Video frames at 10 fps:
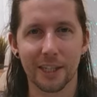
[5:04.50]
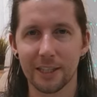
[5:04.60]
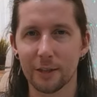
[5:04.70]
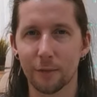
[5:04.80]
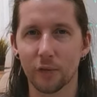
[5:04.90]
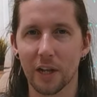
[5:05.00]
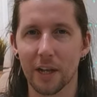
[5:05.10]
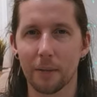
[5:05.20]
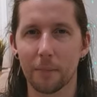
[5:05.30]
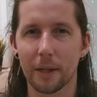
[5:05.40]
the energy feels a
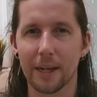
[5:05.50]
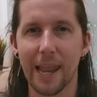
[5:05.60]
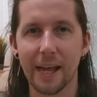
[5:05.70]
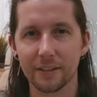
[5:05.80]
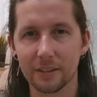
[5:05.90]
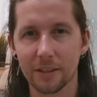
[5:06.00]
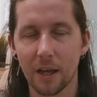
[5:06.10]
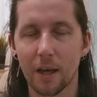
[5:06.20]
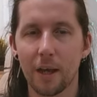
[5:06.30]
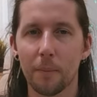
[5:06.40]
little bit less,
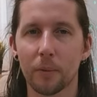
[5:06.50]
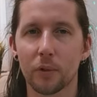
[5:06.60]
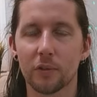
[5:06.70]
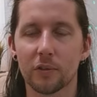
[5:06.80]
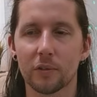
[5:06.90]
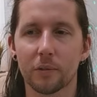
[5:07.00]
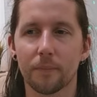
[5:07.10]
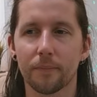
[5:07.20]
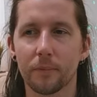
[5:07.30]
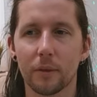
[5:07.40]
because,
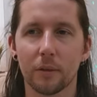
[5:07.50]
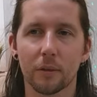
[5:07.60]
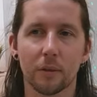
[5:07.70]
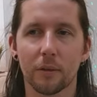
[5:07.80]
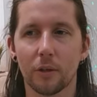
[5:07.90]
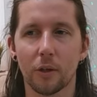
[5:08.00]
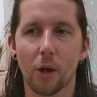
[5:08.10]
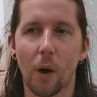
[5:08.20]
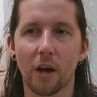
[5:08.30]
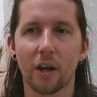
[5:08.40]
you know,
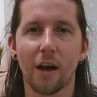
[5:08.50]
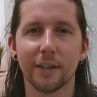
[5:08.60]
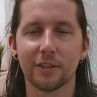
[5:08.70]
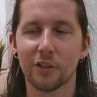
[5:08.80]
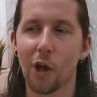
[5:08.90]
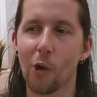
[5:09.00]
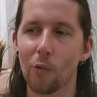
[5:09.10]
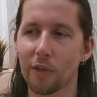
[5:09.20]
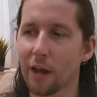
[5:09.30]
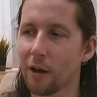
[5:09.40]
our guides
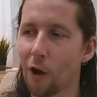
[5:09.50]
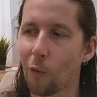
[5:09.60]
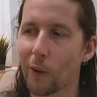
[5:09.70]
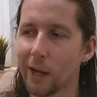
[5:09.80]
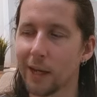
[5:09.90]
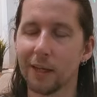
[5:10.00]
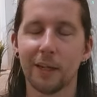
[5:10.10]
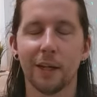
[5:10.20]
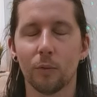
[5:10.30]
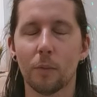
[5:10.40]
know that, oh, we're
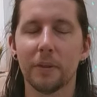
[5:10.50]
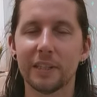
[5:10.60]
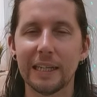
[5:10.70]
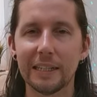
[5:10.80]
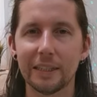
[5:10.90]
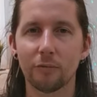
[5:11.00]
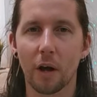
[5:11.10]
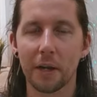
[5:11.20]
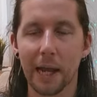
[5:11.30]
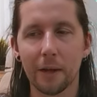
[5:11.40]
busy eating
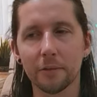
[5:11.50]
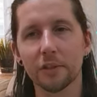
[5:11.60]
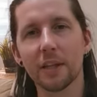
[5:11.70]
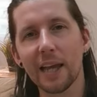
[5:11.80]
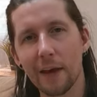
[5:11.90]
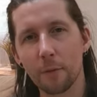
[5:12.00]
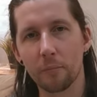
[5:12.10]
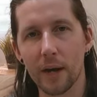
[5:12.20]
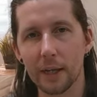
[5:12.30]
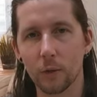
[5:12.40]
right now, so they have a
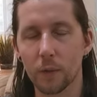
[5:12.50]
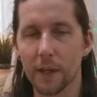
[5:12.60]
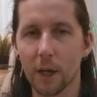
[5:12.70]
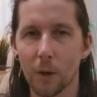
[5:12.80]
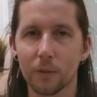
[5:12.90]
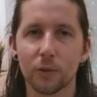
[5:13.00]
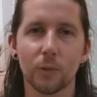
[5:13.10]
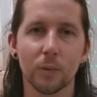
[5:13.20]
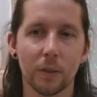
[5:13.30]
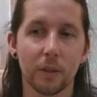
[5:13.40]
break, or they go and
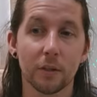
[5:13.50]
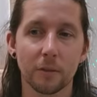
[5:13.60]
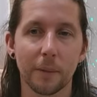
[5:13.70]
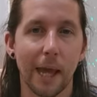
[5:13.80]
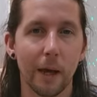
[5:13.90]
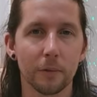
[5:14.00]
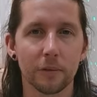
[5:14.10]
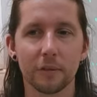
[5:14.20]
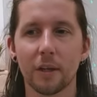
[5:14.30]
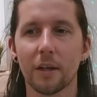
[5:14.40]
do something
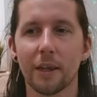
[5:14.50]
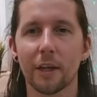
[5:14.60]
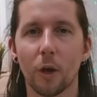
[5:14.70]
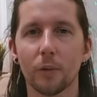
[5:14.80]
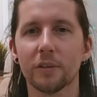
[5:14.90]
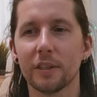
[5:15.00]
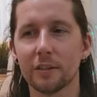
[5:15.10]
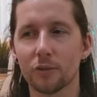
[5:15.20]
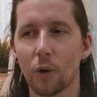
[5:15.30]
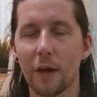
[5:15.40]
else, they go
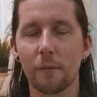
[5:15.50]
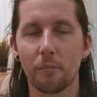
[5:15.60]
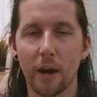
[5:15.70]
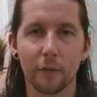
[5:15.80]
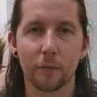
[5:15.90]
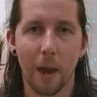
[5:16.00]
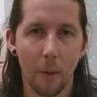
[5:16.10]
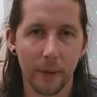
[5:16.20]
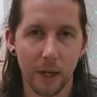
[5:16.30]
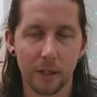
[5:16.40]
assist or have a break from
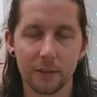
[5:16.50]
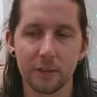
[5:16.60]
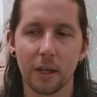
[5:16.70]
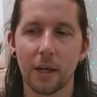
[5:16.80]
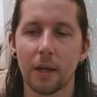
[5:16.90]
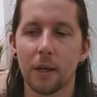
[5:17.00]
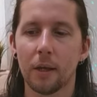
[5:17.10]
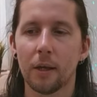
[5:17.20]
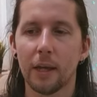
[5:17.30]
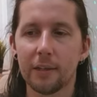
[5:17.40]
helping us.
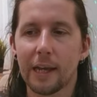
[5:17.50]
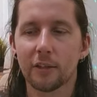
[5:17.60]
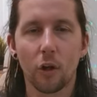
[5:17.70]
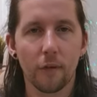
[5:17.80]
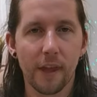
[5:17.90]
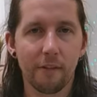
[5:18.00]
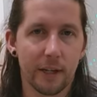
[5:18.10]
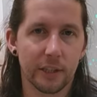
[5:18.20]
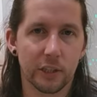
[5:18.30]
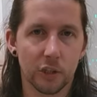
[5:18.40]
It takes a lot of their
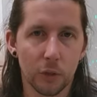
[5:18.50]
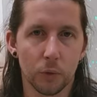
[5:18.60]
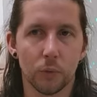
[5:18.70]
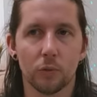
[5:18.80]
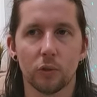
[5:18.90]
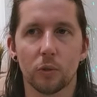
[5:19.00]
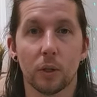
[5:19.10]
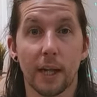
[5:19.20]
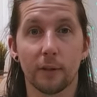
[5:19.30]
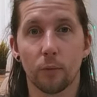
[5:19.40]
energy too to
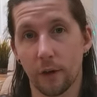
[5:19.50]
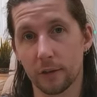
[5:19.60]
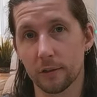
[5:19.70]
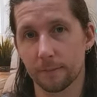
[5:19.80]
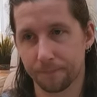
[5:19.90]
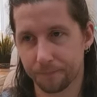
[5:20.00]
connect with us,